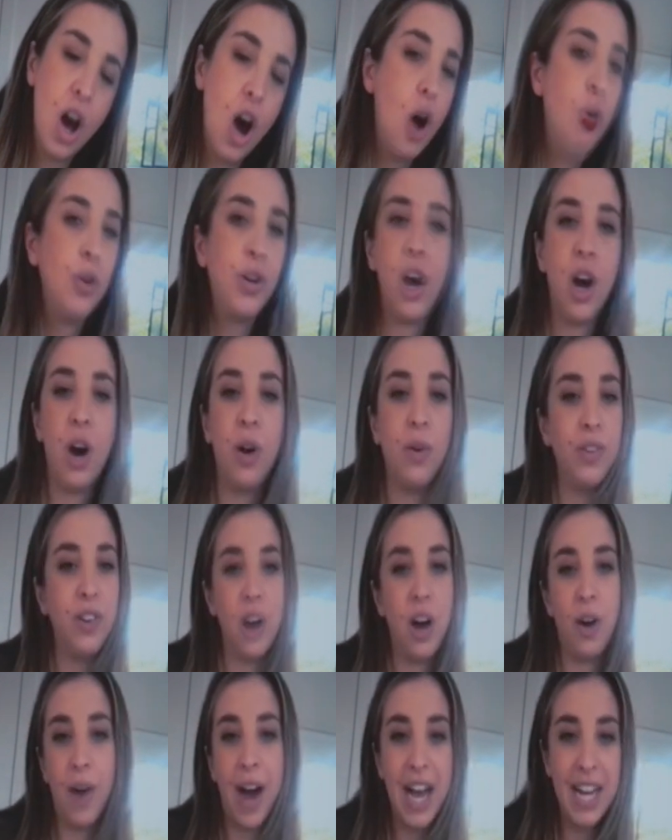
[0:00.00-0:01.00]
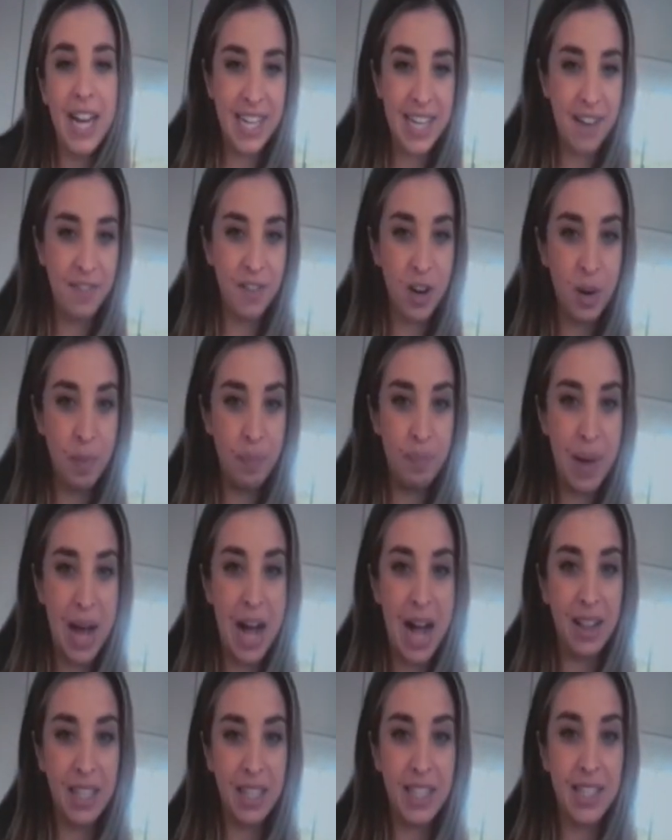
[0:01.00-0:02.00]
Oh, no, no. I never
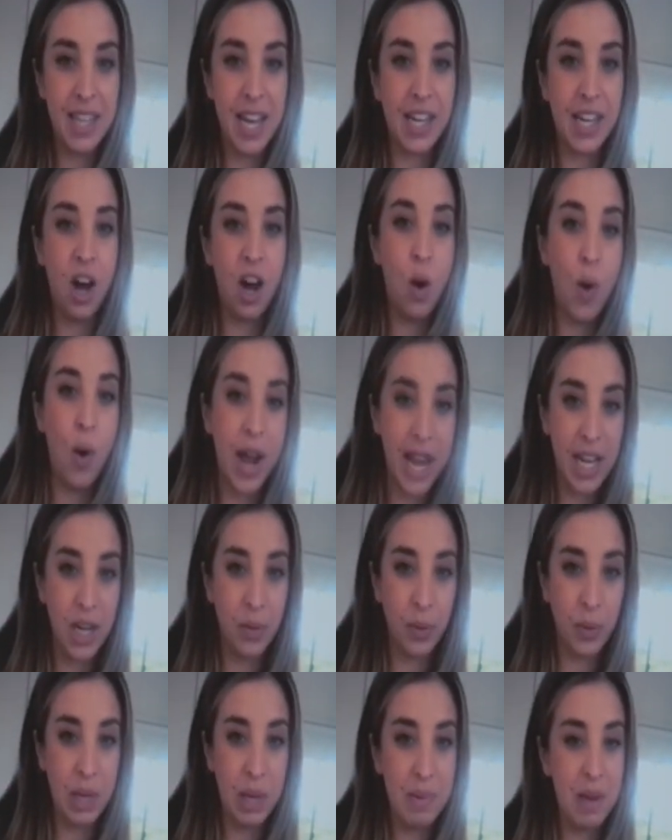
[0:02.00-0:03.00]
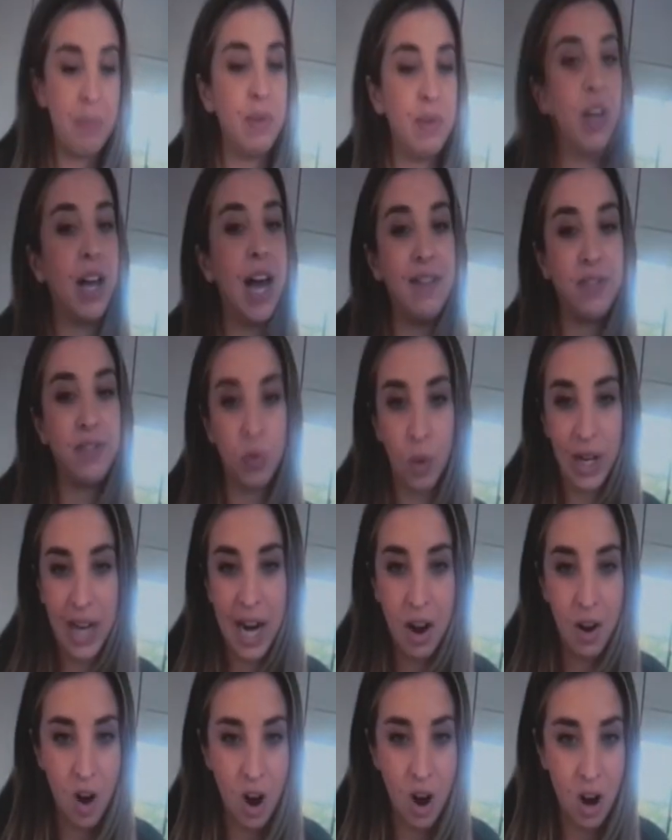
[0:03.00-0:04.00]
balance like, oh, I ate a really big meal. I have to work
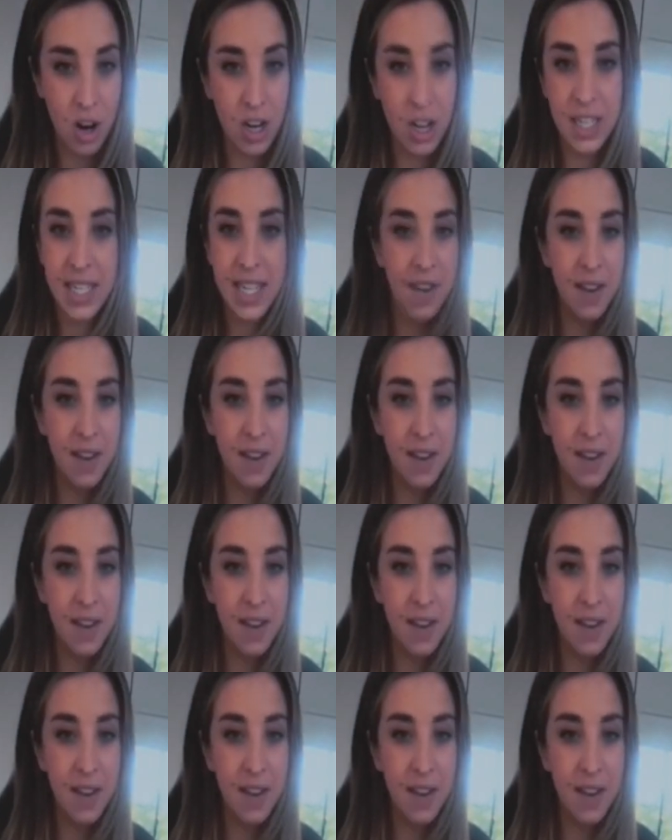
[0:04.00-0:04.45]
out harder. It's